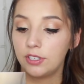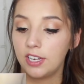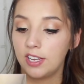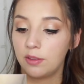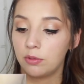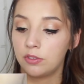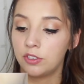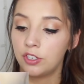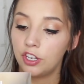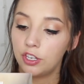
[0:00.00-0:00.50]
your
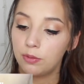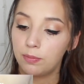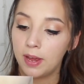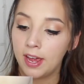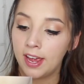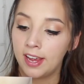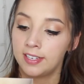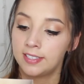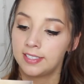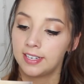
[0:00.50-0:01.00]
teeth with
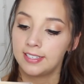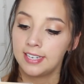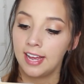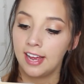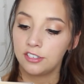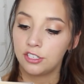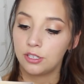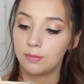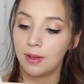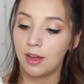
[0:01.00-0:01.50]
toothpaste,
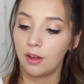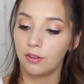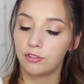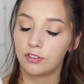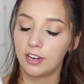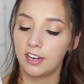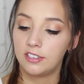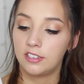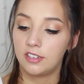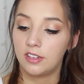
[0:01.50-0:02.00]
attach the mouth
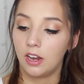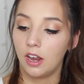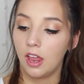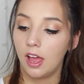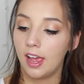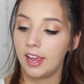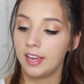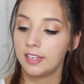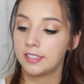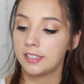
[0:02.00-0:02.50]
tray to the
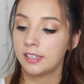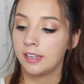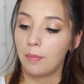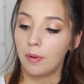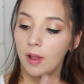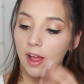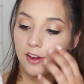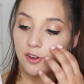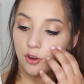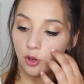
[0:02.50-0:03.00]
light,
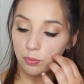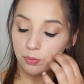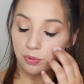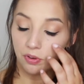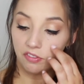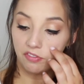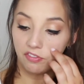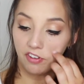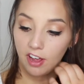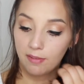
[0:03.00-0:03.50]
apply
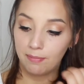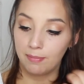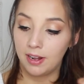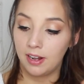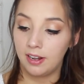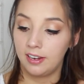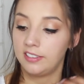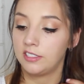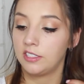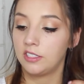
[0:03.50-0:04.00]
0.5
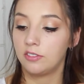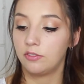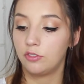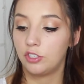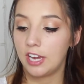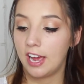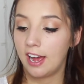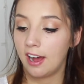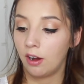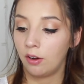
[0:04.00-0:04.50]
millilitres of
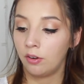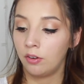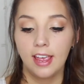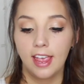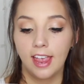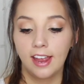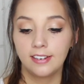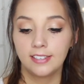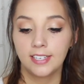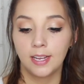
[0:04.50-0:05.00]
gel,
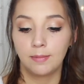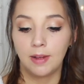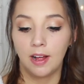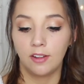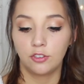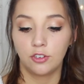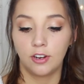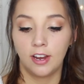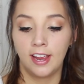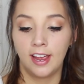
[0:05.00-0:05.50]
insert
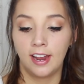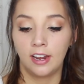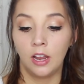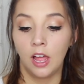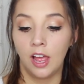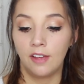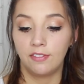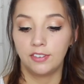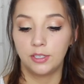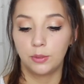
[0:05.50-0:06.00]
mouth tray and
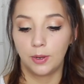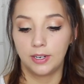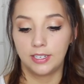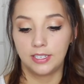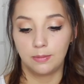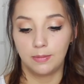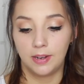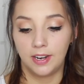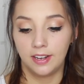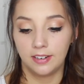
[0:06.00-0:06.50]
light for
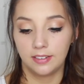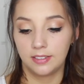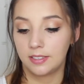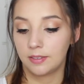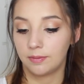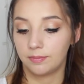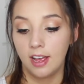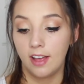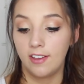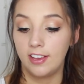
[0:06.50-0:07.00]
20
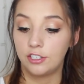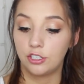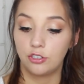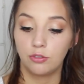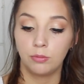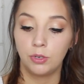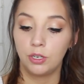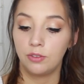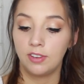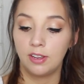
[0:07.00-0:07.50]
minutes. Then you
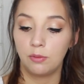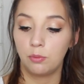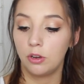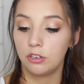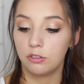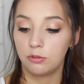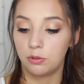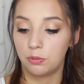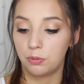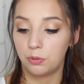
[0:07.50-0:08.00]
just remove it,
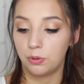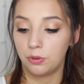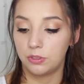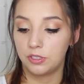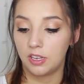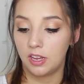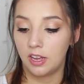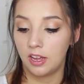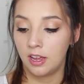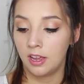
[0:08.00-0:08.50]
wash with
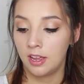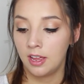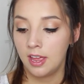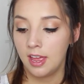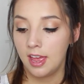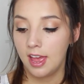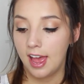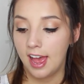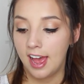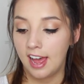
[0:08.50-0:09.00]
water
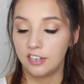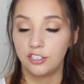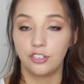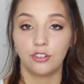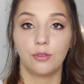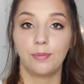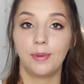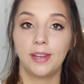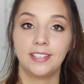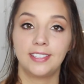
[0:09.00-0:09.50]
and
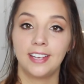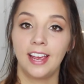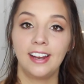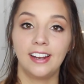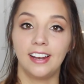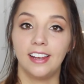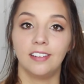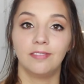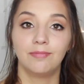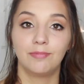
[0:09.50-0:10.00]
you repeat
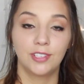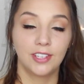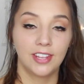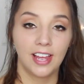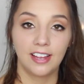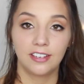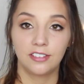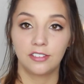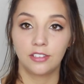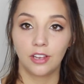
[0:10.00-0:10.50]
daily. So
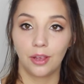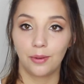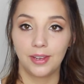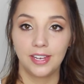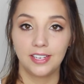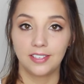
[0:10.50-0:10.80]
that is so